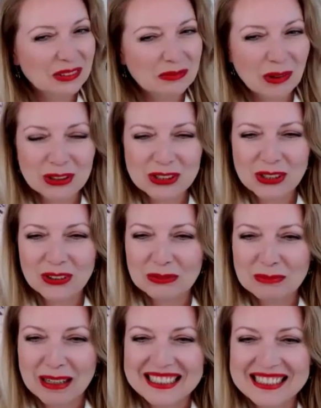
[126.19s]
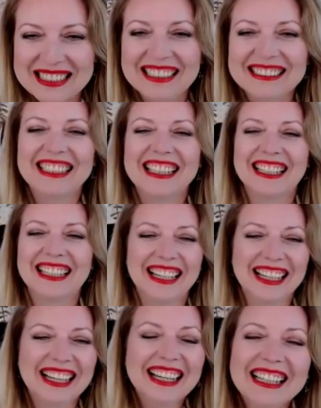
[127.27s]
even more so on my side.
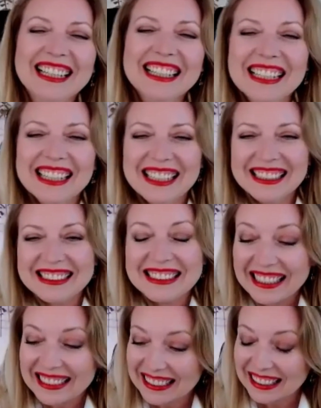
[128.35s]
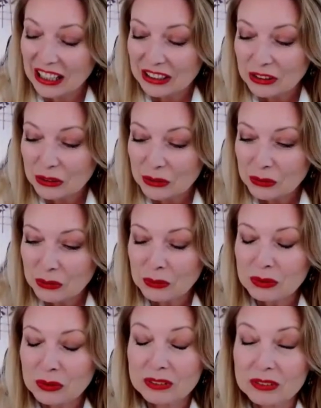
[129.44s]
Nic,
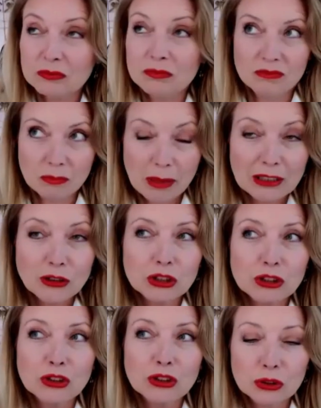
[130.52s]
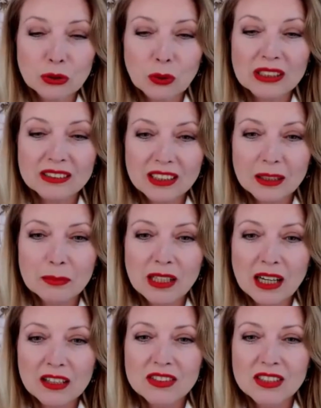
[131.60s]
you mentioned you're doing deep
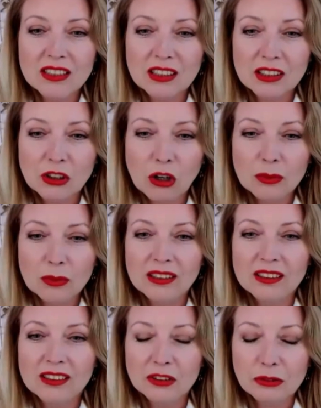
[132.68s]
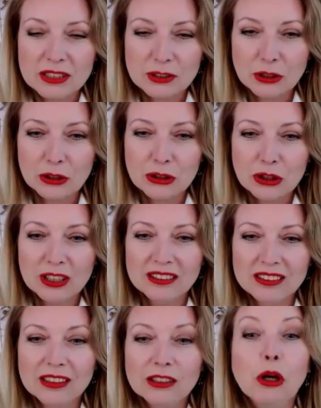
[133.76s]
dives in economic research
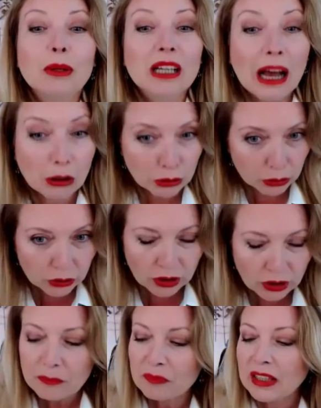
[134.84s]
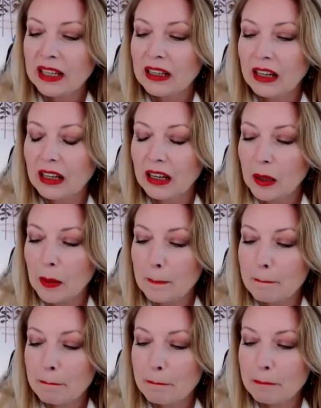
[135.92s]
and economic outlook.
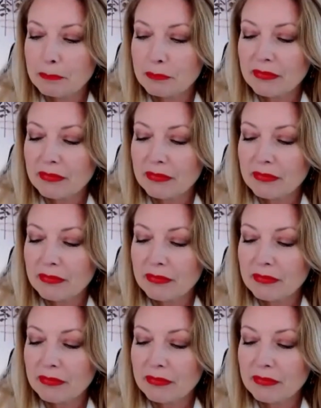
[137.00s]
And